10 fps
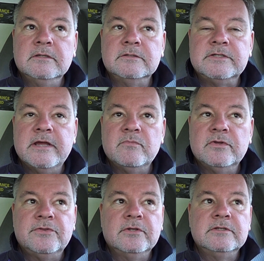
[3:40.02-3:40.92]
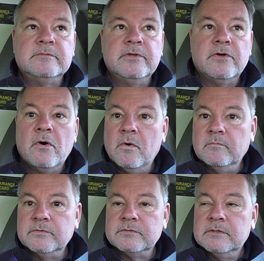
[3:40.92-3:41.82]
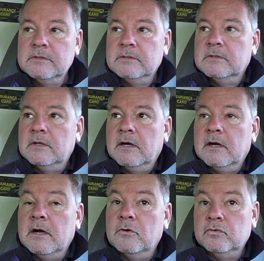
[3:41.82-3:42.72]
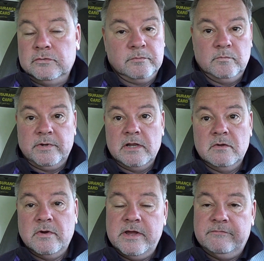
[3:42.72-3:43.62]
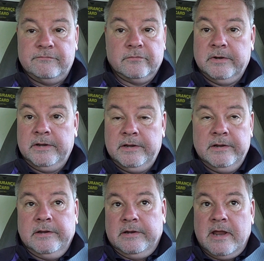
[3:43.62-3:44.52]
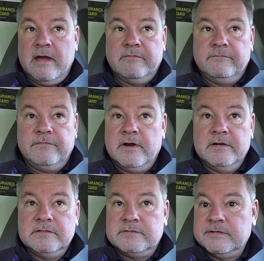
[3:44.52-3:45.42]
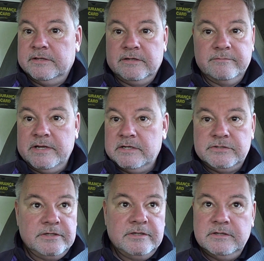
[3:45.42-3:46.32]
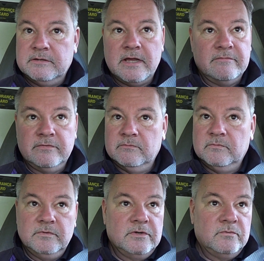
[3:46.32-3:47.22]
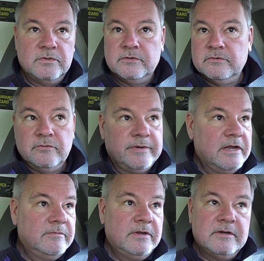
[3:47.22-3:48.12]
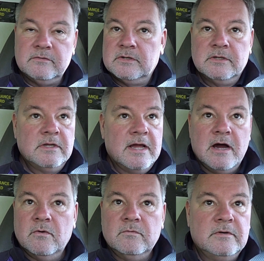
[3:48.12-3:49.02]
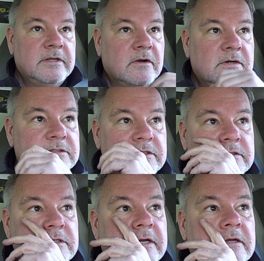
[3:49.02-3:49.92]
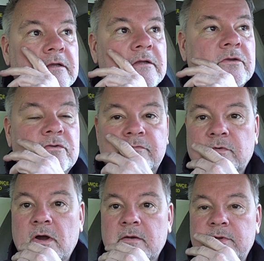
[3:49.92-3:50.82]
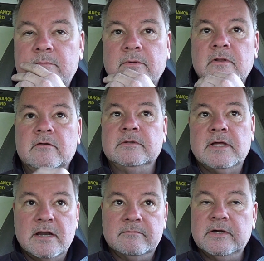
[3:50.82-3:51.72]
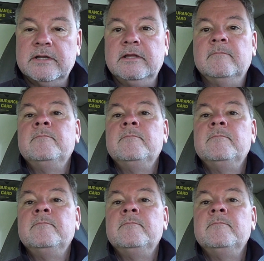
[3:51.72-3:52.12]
Same with Elizabeth Holmes, who's, by the way, free and having fun and selling her mansion and having, you know, with her new baby and out. You know, it's like you defraud people of a lot of money,